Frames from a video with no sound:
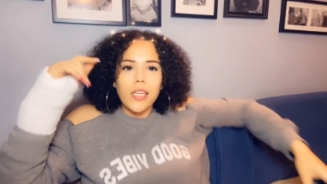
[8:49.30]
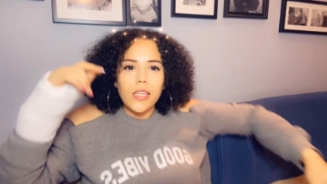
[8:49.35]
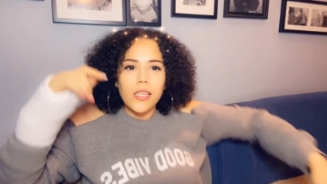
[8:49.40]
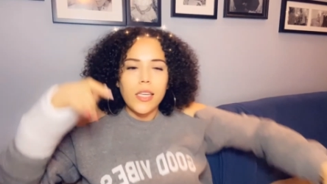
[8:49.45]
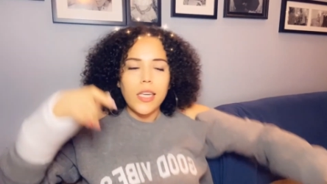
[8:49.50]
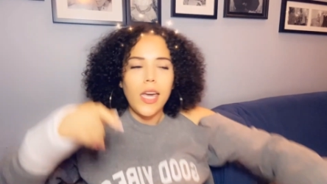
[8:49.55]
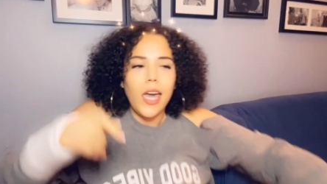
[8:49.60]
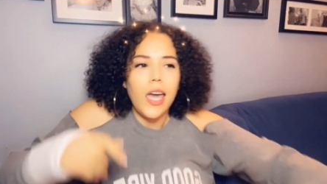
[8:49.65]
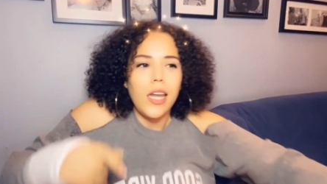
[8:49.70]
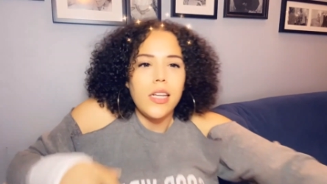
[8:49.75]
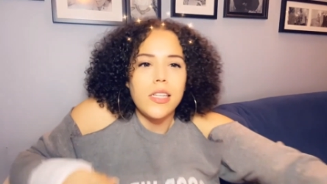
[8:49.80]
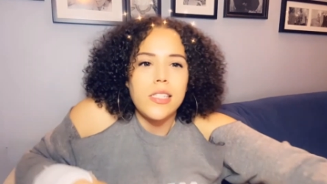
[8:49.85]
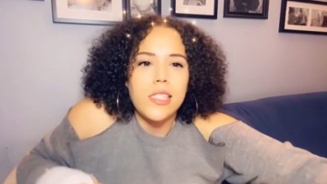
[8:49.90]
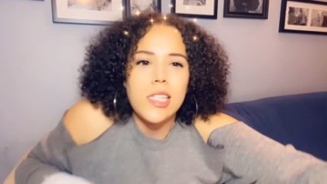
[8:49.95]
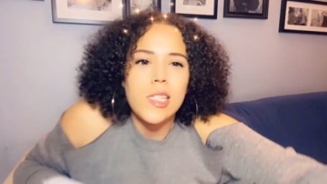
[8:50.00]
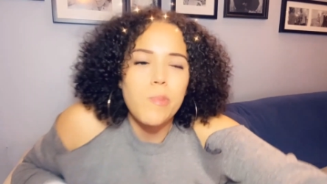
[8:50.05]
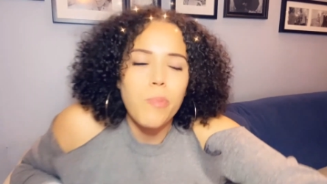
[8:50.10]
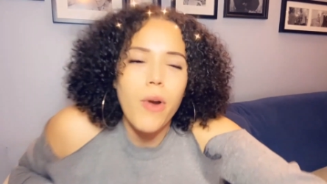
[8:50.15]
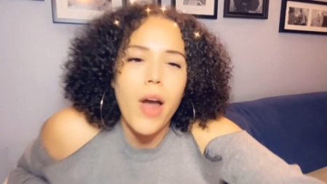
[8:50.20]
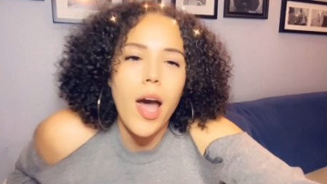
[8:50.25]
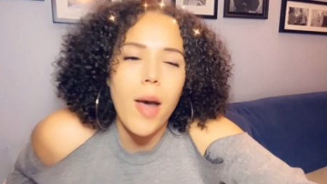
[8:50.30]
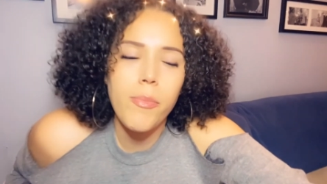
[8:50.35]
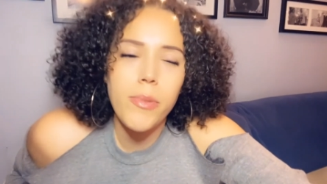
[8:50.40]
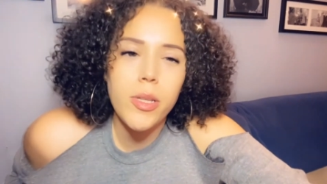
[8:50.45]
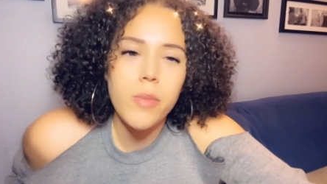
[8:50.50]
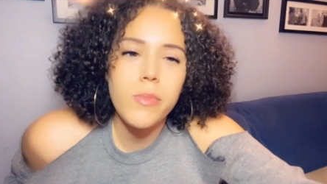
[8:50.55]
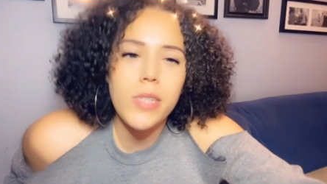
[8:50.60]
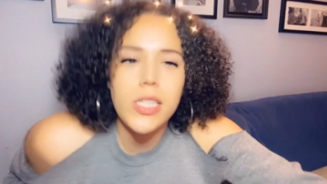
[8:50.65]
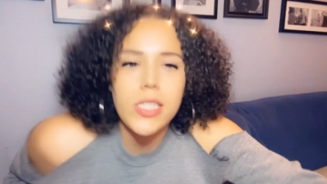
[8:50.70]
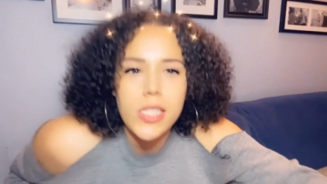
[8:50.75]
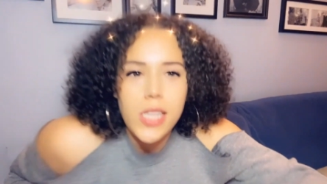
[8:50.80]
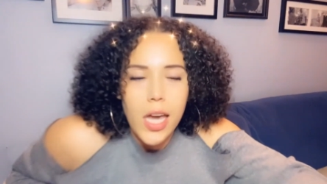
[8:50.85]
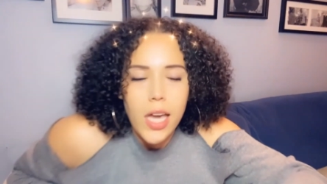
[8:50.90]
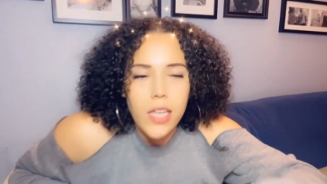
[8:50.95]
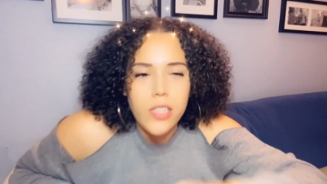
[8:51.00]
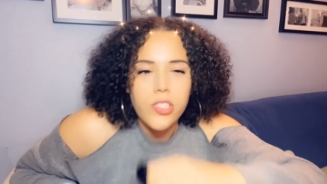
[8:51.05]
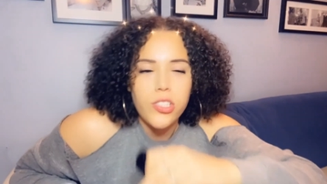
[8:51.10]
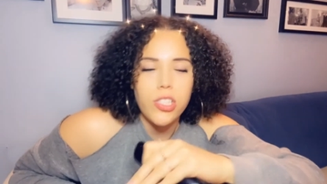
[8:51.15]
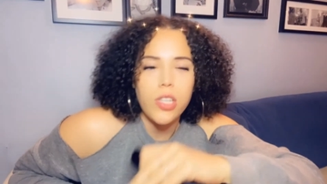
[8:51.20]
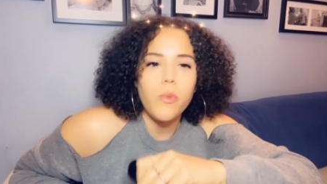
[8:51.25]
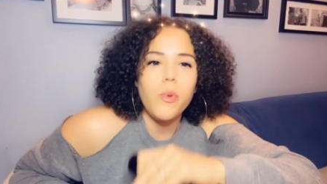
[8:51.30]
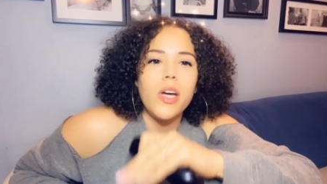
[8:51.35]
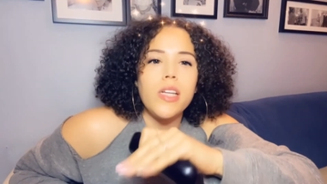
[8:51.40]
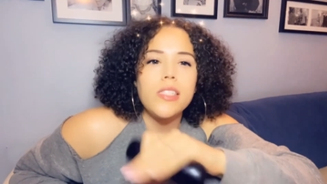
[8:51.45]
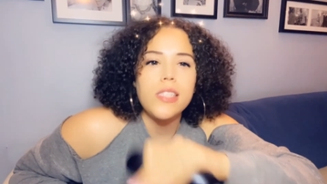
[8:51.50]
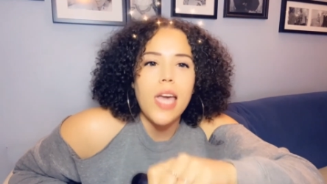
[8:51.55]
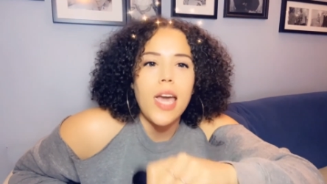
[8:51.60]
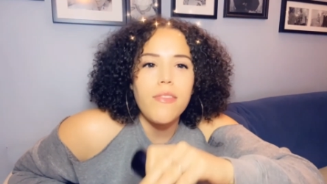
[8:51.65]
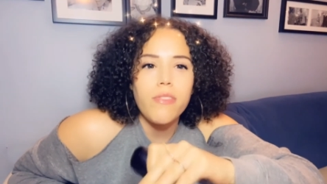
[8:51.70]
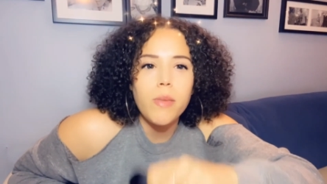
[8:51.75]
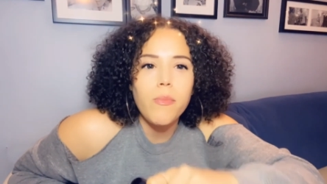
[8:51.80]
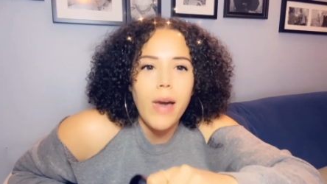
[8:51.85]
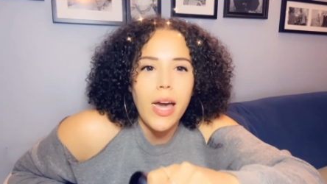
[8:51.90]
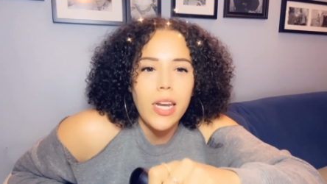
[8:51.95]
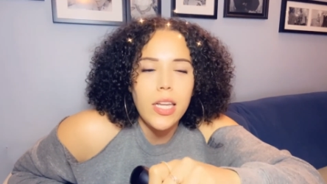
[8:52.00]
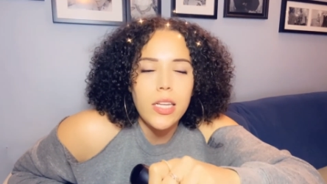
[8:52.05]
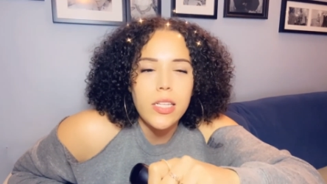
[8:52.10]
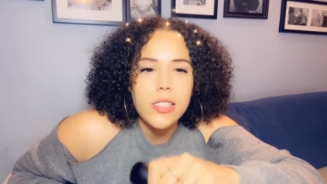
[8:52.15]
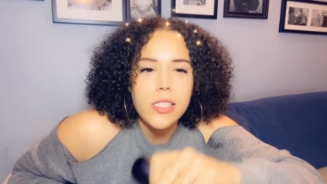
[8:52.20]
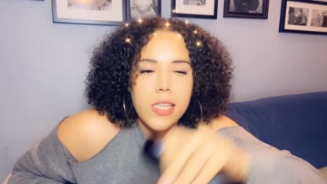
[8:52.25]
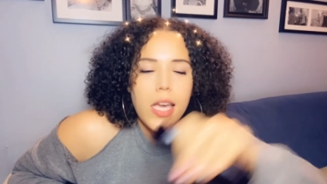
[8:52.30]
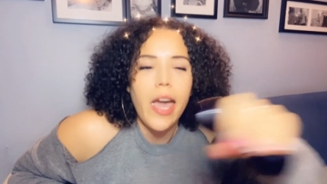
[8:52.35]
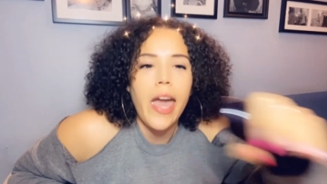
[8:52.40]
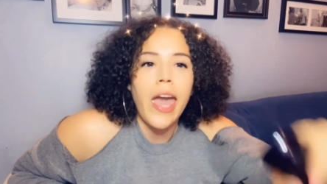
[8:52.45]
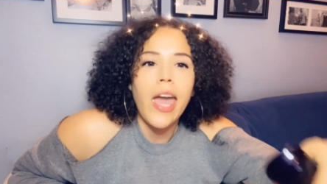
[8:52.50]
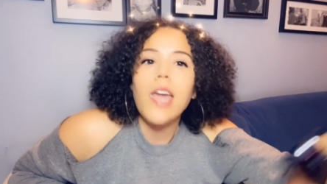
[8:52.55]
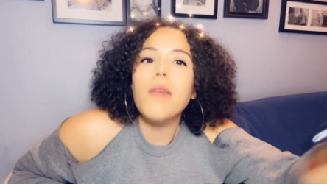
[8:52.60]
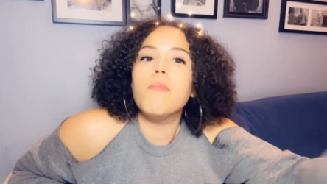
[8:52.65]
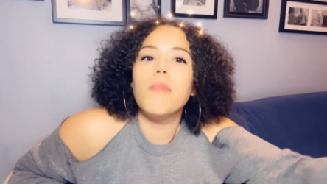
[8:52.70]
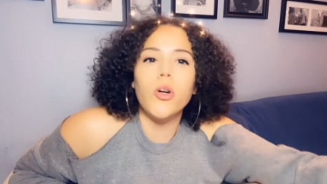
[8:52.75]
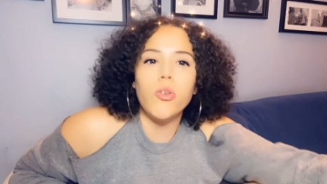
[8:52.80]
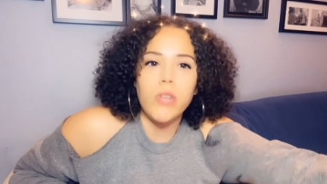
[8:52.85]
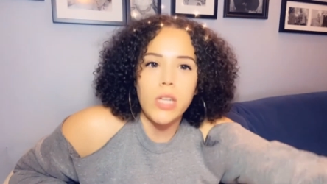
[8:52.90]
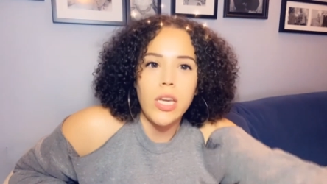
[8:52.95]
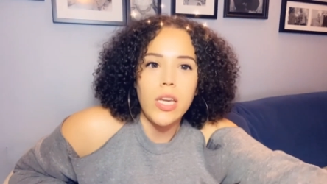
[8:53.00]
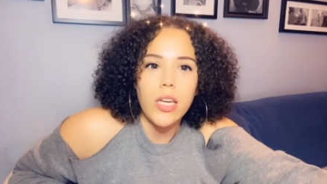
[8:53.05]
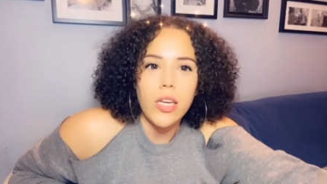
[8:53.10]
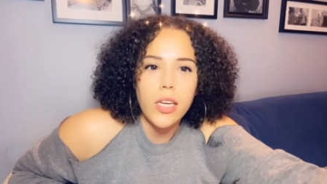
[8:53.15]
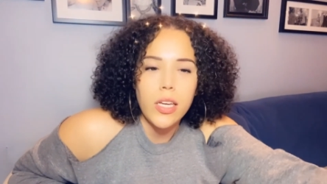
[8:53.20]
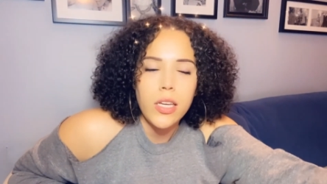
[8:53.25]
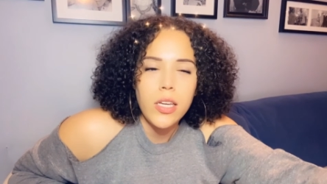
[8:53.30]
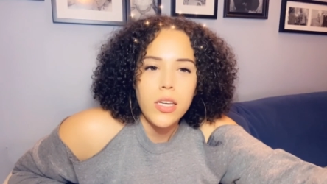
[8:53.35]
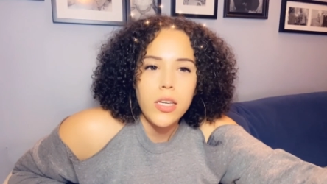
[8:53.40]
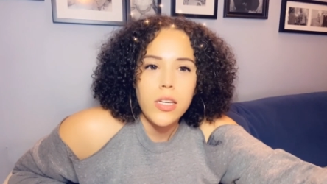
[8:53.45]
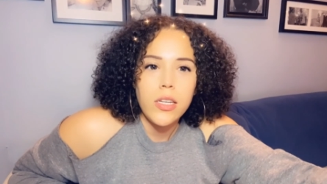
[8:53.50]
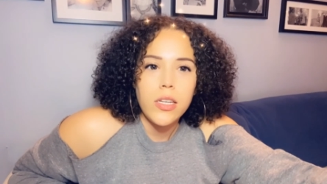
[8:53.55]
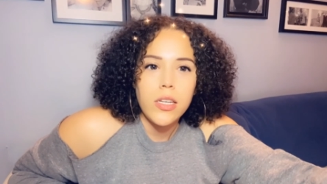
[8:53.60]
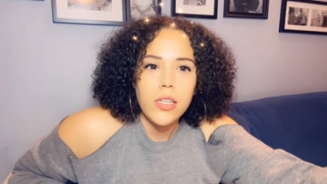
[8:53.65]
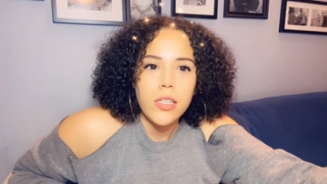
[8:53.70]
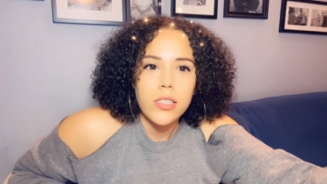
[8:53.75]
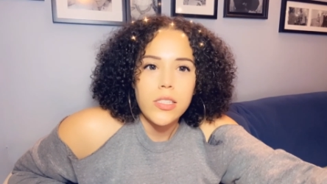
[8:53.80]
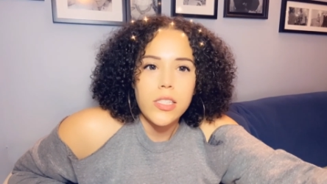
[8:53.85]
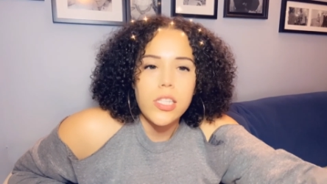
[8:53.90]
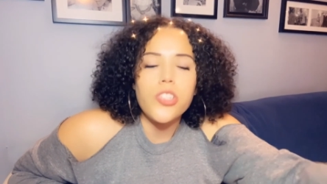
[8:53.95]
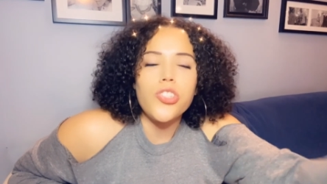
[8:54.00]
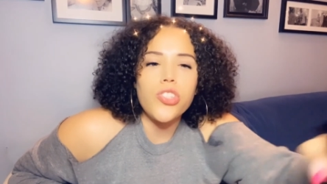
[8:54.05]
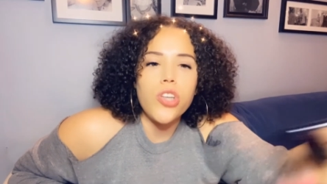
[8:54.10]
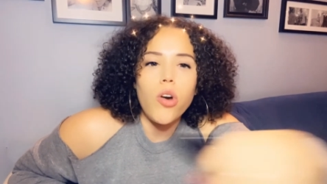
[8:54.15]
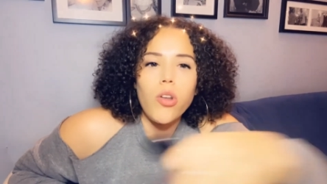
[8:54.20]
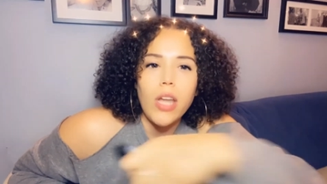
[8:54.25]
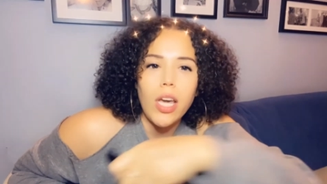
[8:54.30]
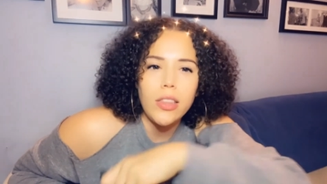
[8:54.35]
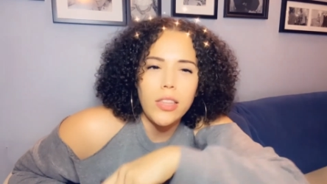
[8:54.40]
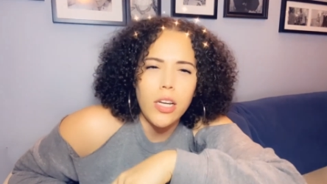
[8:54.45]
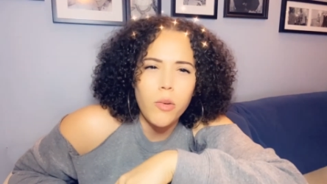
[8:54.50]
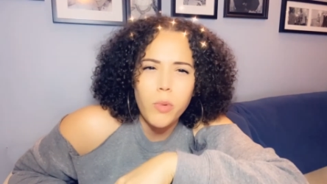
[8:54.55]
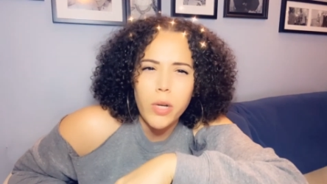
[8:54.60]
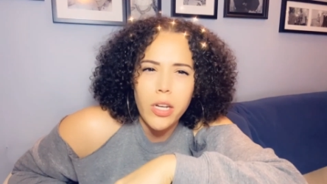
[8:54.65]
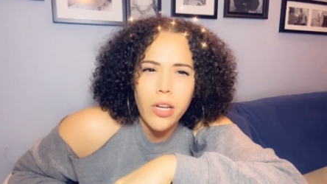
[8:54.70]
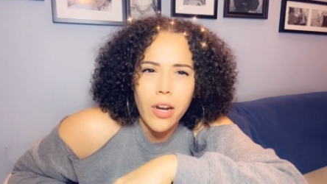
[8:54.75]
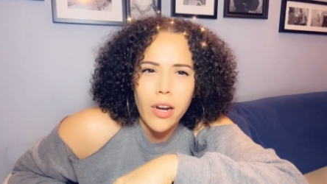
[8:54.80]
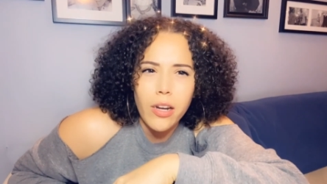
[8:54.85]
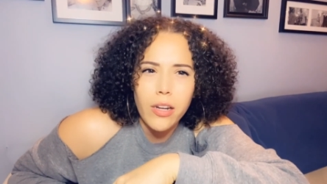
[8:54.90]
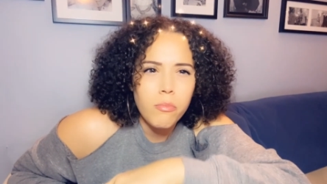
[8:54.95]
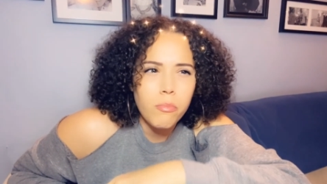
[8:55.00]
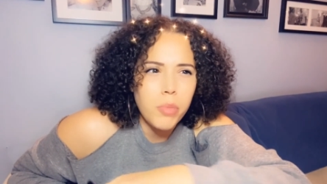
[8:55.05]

Candace's problem is that she wants everybody to hate Monique to show that they're with her.